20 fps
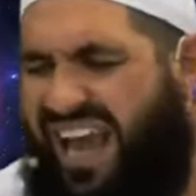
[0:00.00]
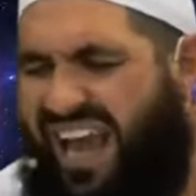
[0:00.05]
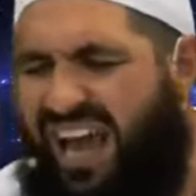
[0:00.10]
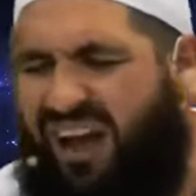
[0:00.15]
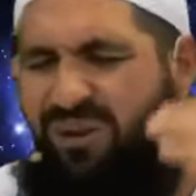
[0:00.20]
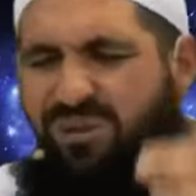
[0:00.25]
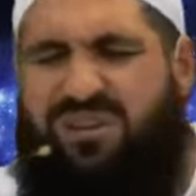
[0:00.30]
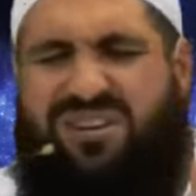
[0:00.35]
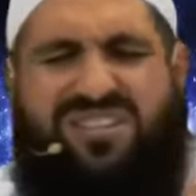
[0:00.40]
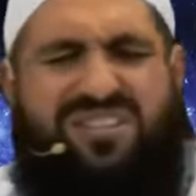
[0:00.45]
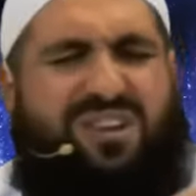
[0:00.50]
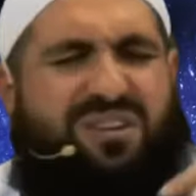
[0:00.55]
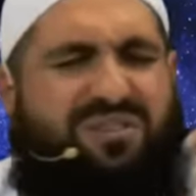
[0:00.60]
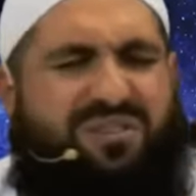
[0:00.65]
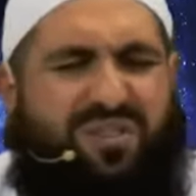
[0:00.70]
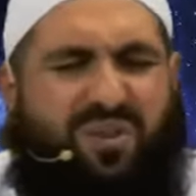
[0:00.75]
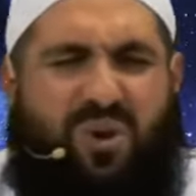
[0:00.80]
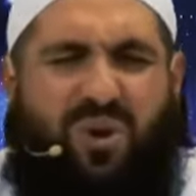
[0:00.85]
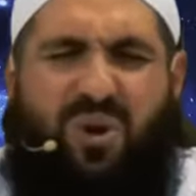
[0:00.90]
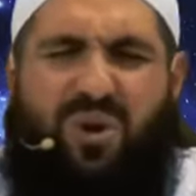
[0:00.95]
hours
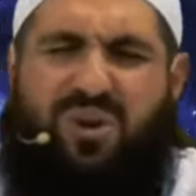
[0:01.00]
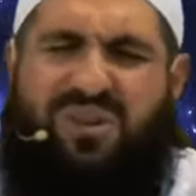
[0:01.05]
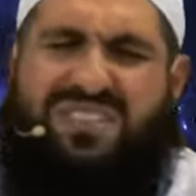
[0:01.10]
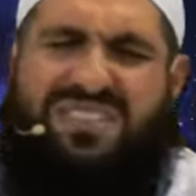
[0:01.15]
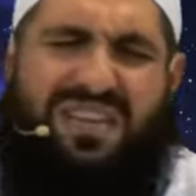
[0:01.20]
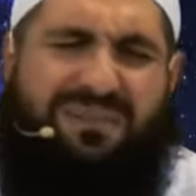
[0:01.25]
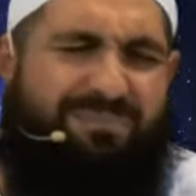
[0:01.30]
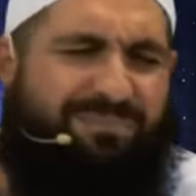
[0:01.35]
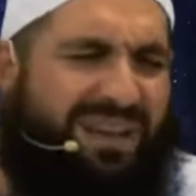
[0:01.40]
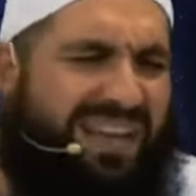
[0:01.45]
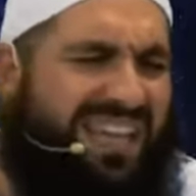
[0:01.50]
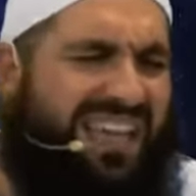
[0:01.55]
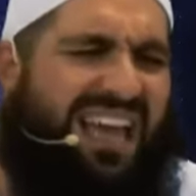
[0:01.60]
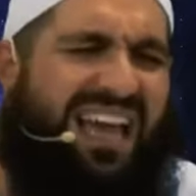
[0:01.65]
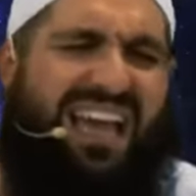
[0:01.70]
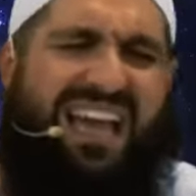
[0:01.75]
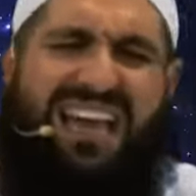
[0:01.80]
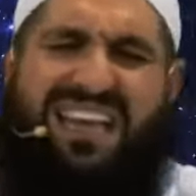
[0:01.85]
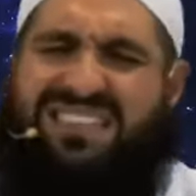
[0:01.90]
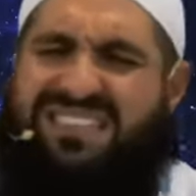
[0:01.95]
of talks and
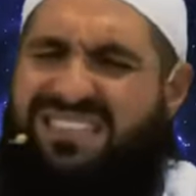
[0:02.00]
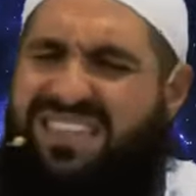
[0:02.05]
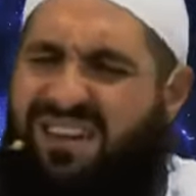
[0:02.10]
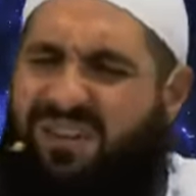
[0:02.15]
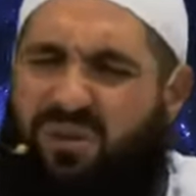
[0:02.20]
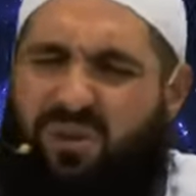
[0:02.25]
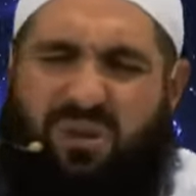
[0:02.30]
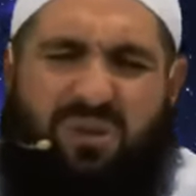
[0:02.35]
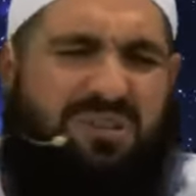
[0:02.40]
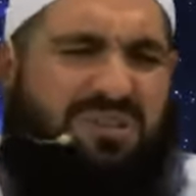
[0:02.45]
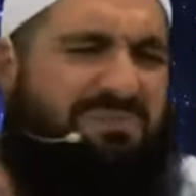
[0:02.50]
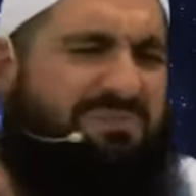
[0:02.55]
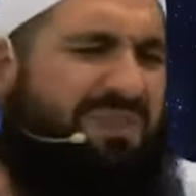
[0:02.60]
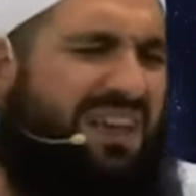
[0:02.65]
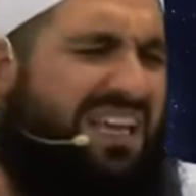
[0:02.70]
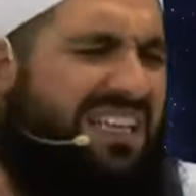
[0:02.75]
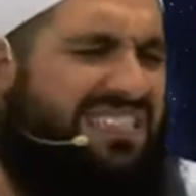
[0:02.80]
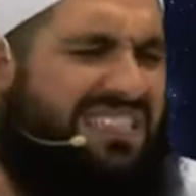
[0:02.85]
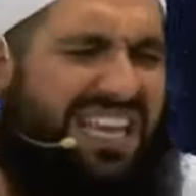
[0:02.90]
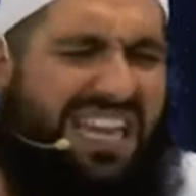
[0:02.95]
bayans and
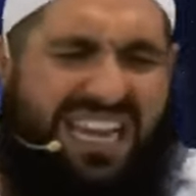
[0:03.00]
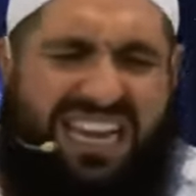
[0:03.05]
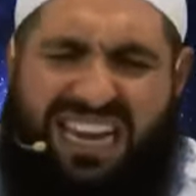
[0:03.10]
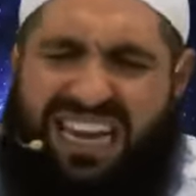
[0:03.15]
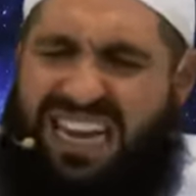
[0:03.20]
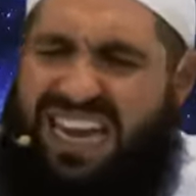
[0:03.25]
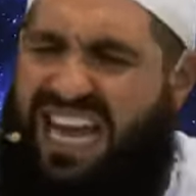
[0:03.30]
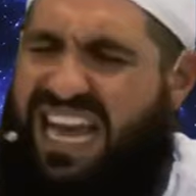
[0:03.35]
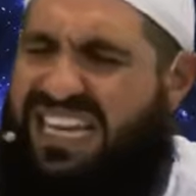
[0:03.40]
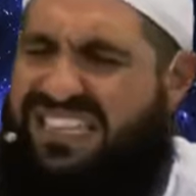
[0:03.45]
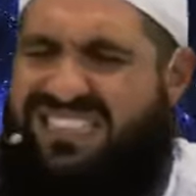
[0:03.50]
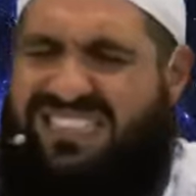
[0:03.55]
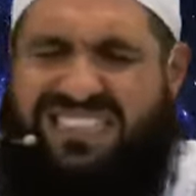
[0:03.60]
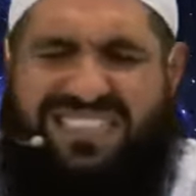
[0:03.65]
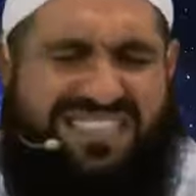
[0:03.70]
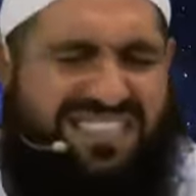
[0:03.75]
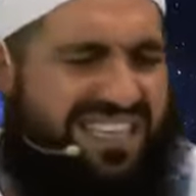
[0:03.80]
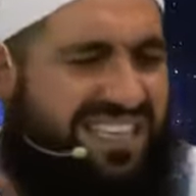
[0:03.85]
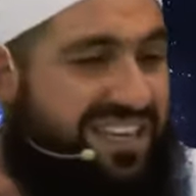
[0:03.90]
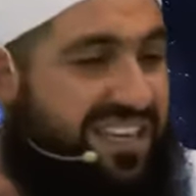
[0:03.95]
khutbas and
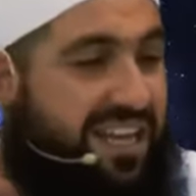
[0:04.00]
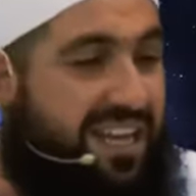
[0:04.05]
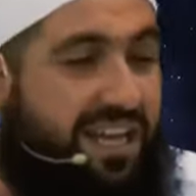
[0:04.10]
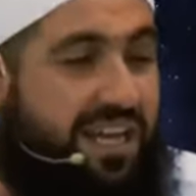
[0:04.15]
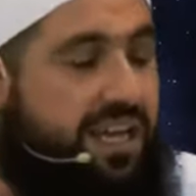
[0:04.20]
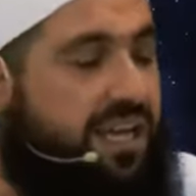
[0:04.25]
classes and